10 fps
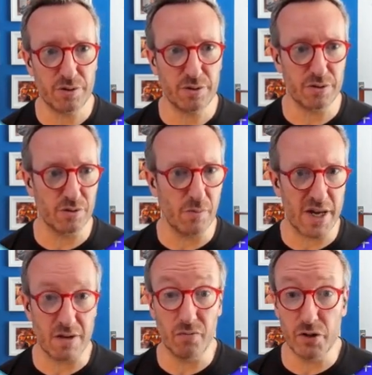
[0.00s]
to
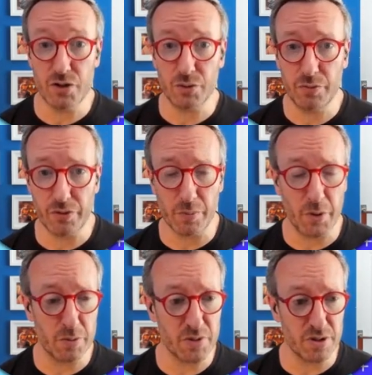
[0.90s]
make it visual for the
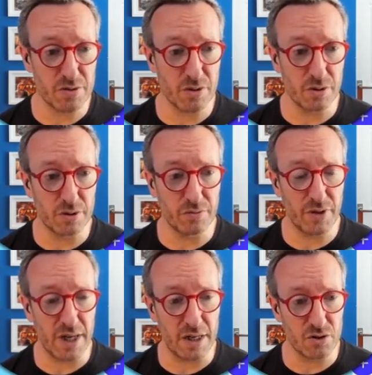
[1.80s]
purposes of
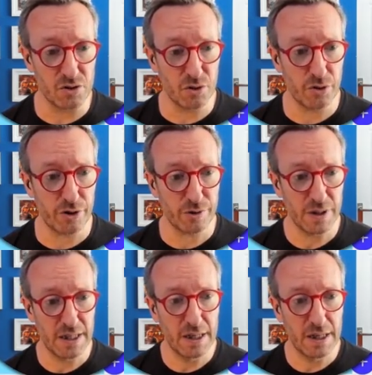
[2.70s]
a tutorial.